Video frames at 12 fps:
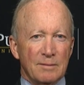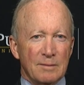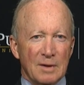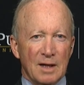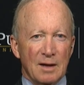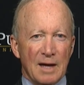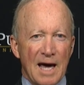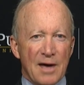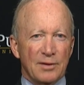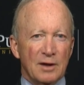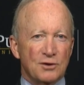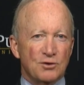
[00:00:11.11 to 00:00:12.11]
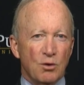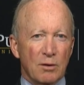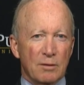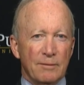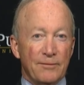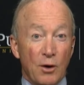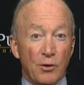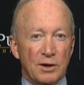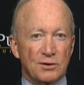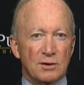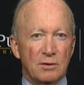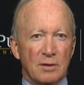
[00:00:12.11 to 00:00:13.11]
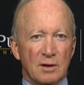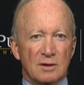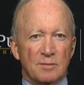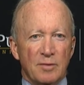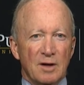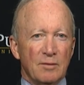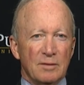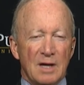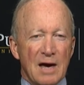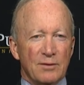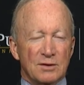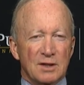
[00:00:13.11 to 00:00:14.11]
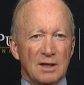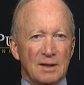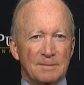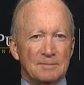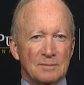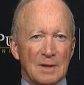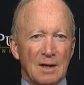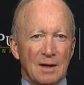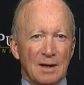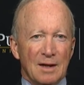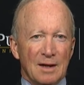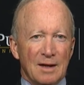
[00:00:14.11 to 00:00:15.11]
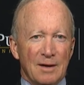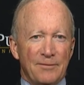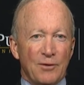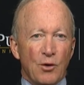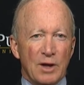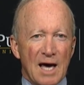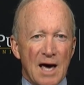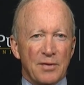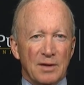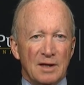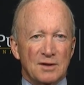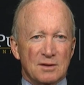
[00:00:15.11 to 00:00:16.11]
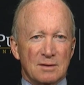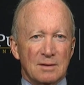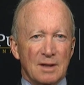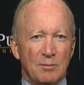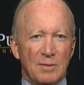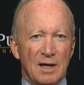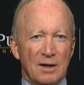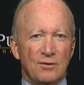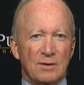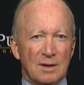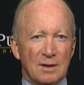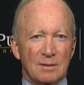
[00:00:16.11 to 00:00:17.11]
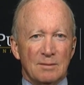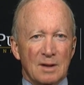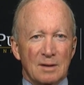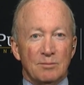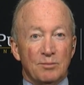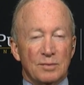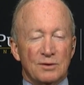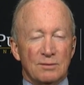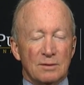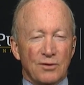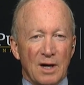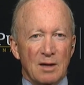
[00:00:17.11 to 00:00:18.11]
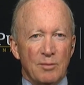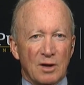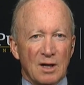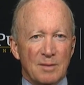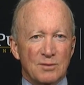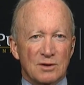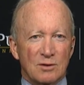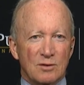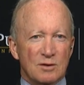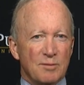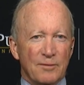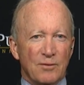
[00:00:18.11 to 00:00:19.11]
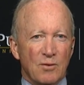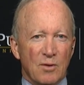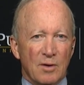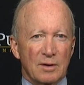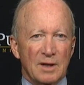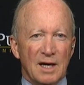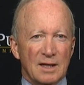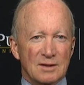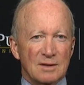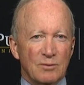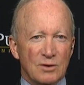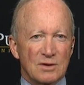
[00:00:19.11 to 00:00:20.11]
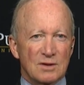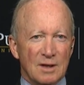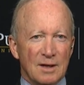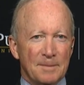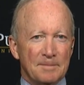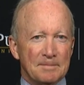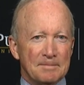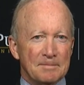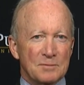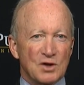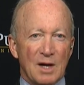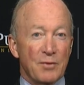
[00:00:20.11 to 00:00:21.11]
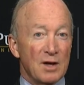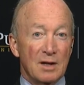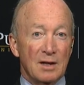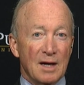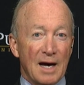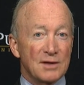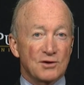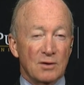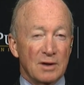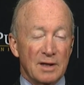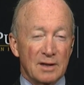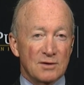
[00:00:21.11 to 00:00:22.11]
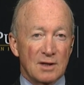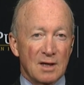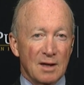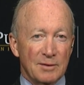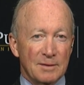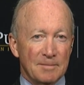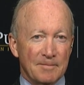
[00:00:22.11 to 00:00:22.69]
uh, athletes who are phony students, but we haven't seen uh, phony athletes admitted uh, uh, trying to become students before. Yes, it was something I certainly didn't see coming.